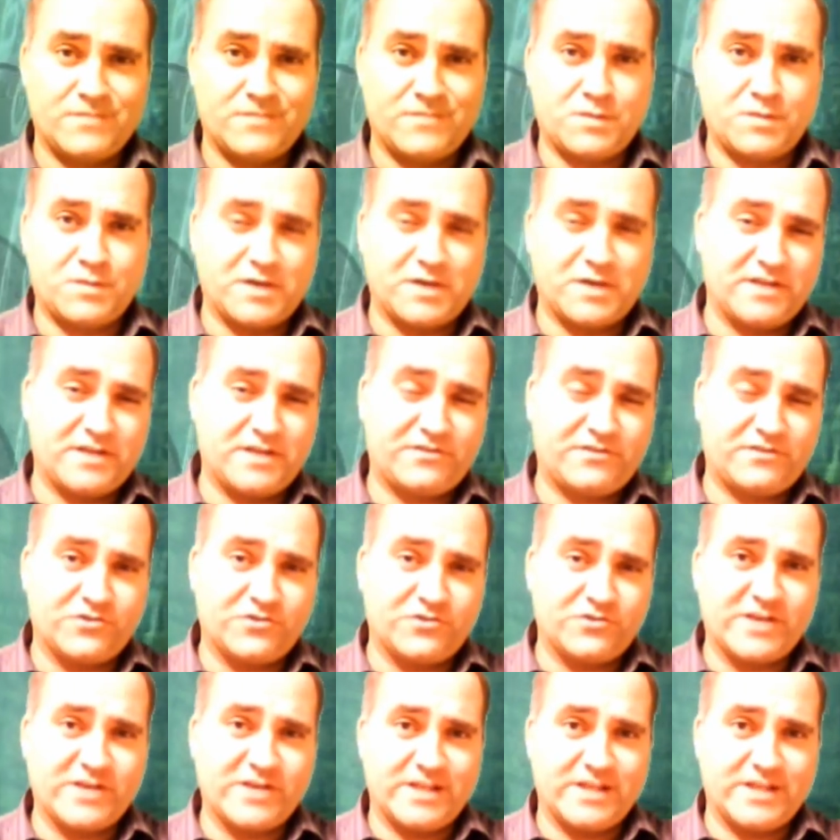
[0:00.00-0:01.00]
The pundits are
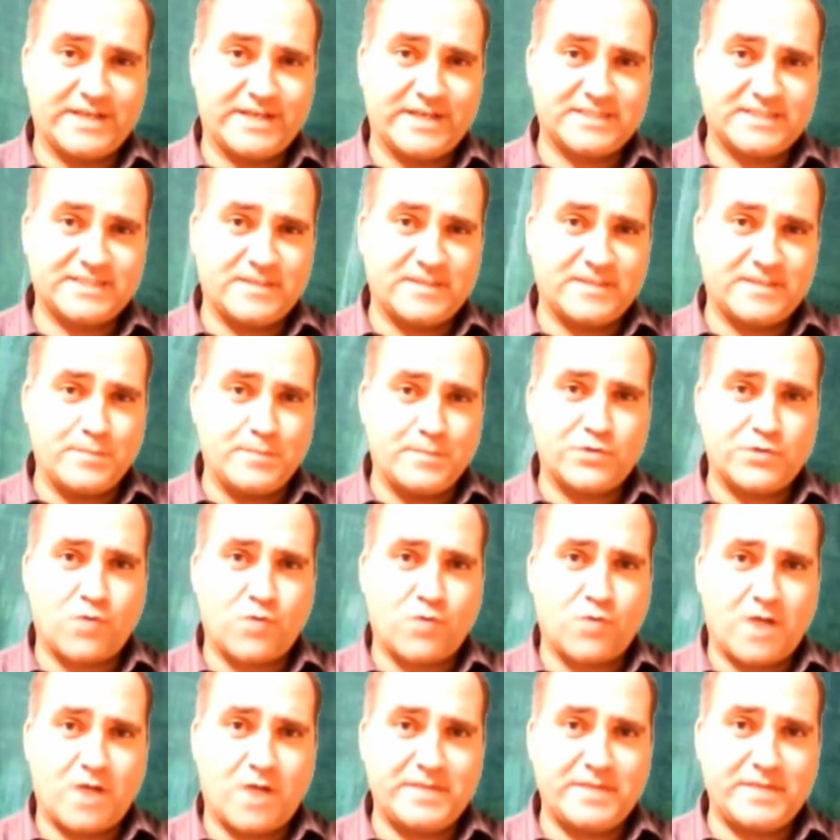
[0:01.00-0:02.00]
telling us that Mitt
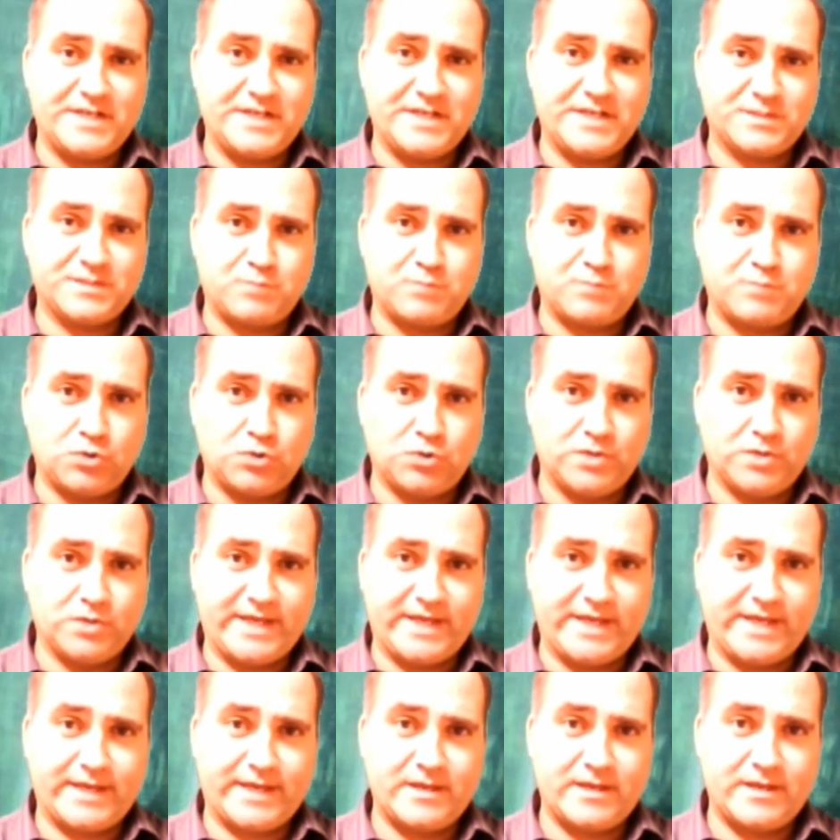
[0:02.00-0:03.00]
Romney is
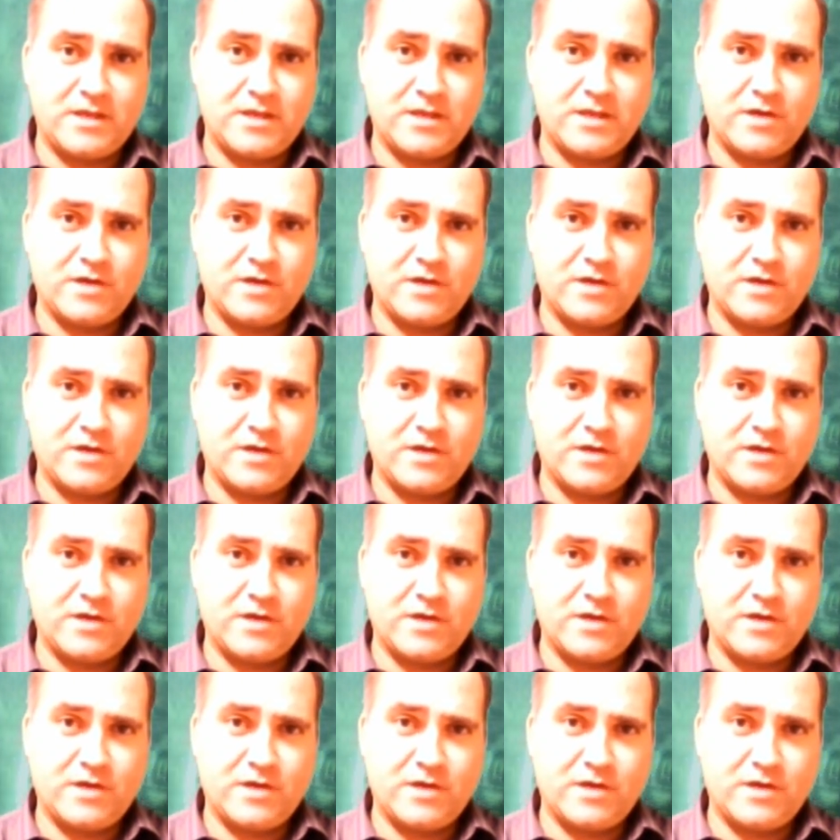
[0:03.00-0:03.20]
polling